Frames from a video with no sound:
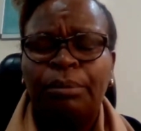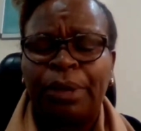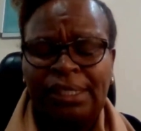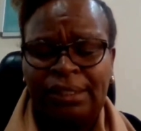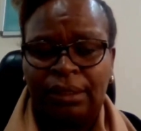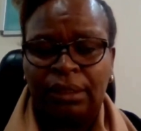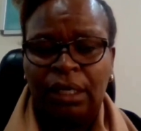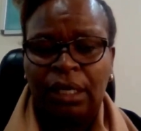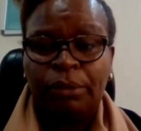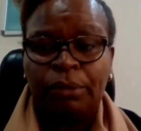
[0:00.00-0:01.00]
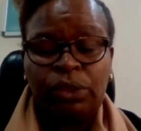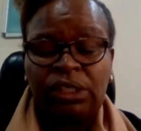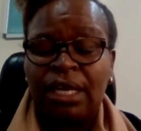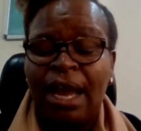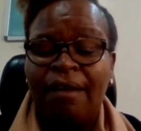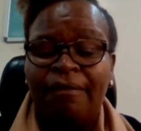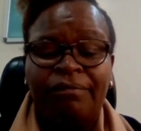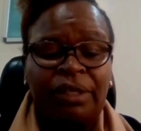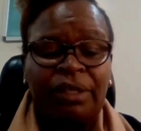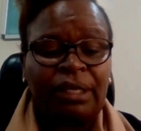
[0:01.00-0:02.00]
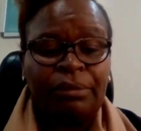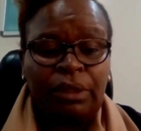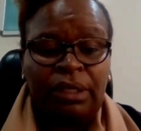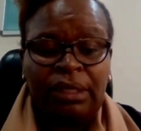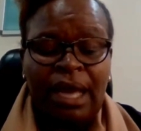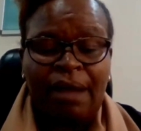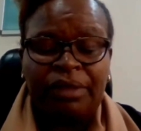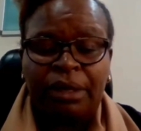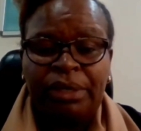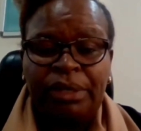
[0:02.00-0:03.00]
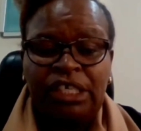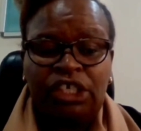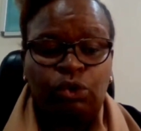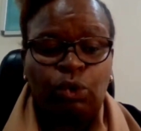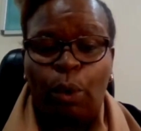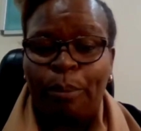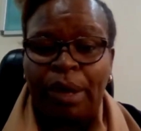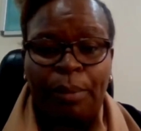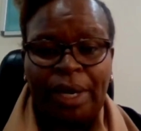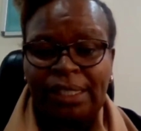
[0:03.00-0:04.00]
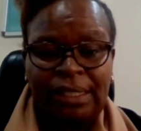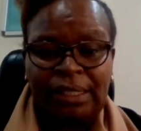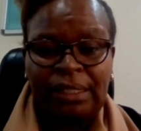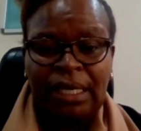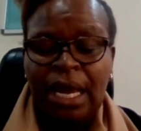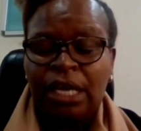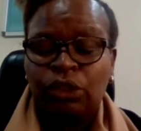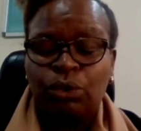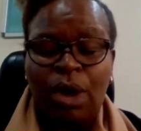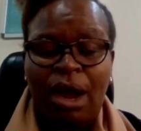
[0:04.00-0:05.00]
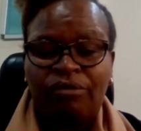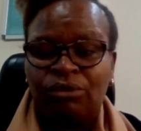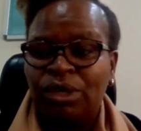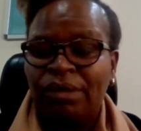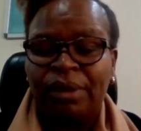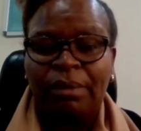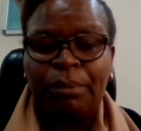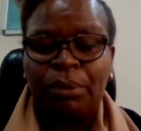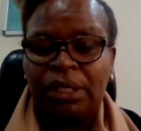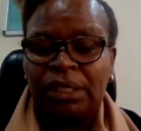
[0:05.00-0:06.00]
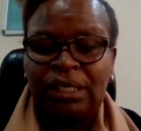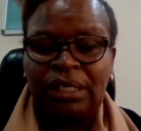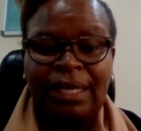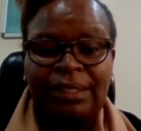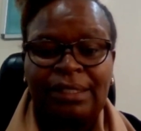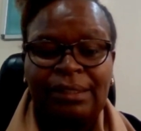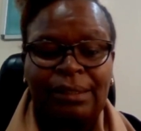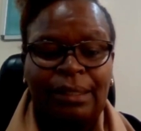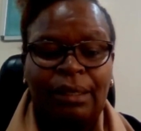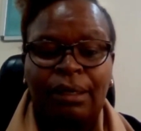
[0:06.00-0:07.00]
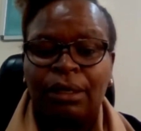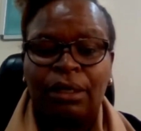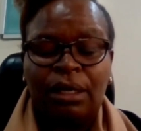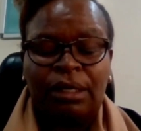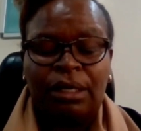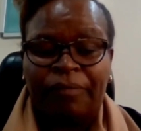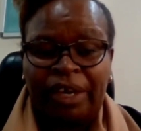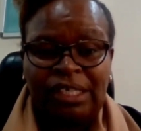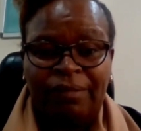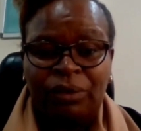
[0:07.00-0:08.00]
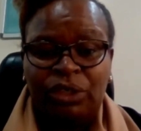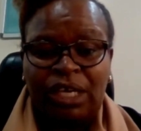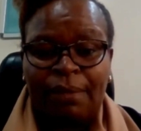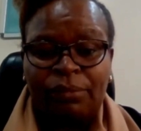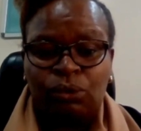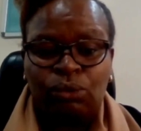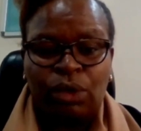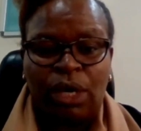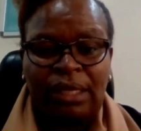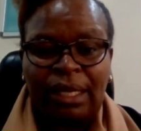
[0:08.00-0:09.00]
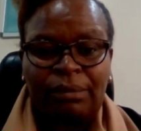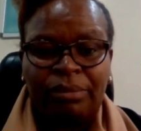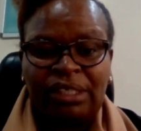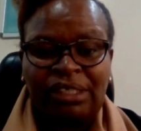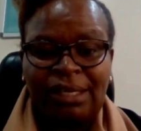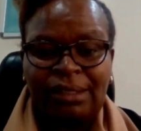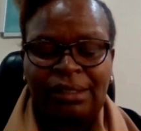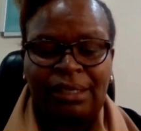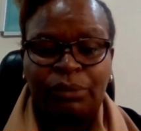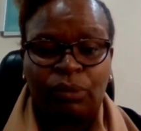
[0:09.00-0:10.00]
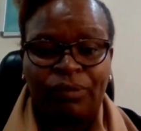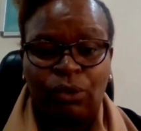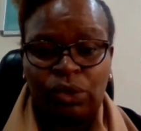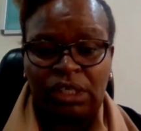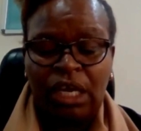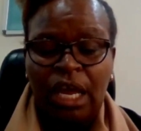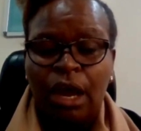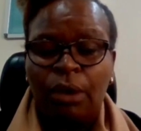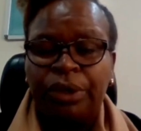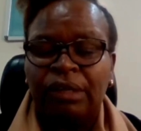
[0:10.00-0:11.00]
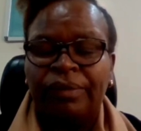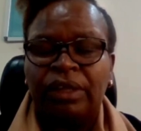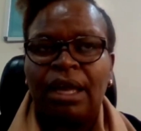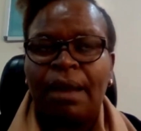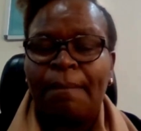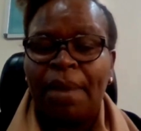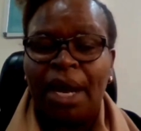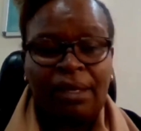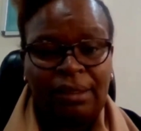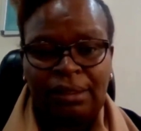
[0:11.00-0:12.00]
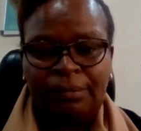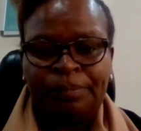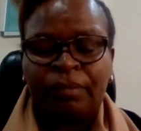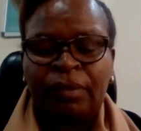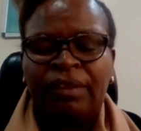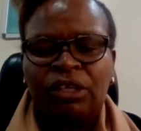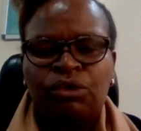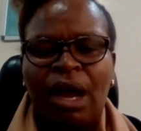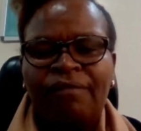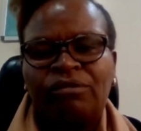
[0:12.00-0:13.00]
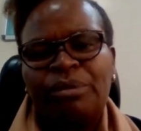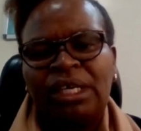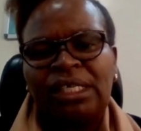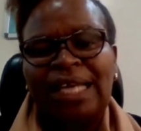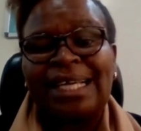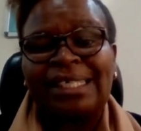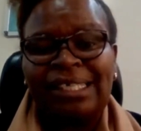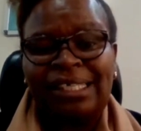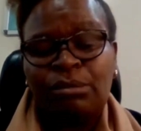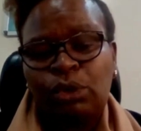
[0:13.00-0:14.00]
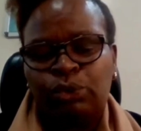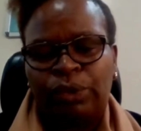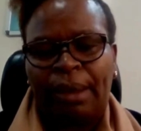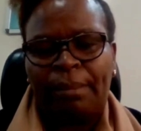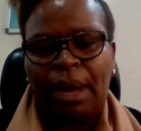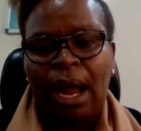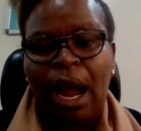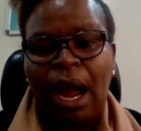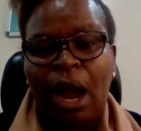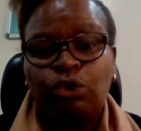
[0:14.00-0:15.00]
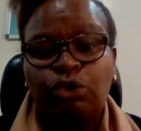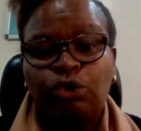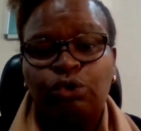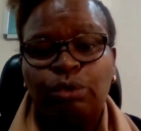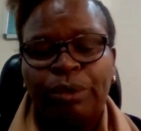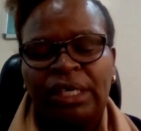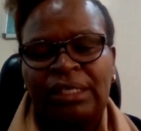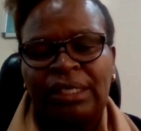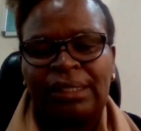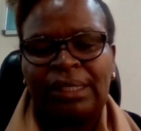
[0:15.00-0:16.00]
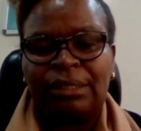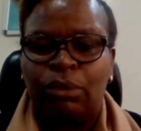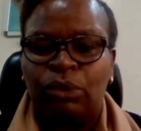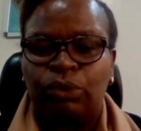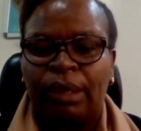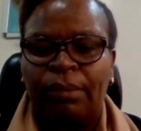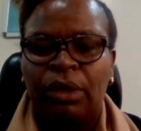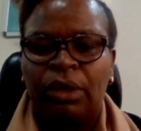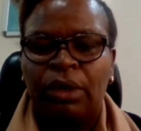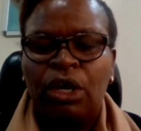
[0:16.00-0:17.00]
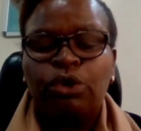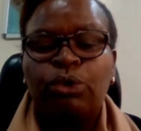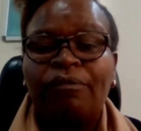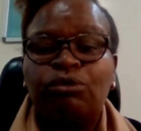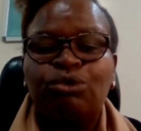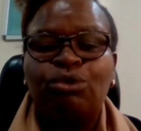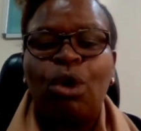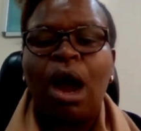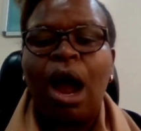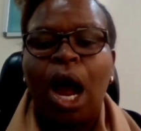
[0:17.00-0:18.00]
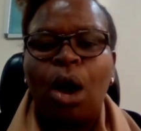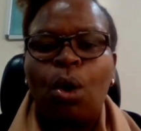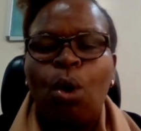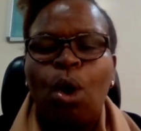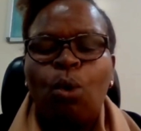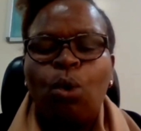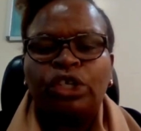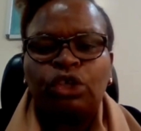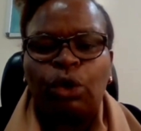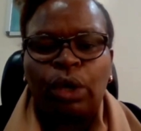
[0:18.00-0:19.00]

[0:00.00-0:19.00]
pricing, because they have the ability to compare prices. So you have to give them a policy that is effective when it comes to, and that makes sense in terms of cost whenever they are buying it. And then you have to make it accessible to them. How do you make it accessible to them? You have to know how it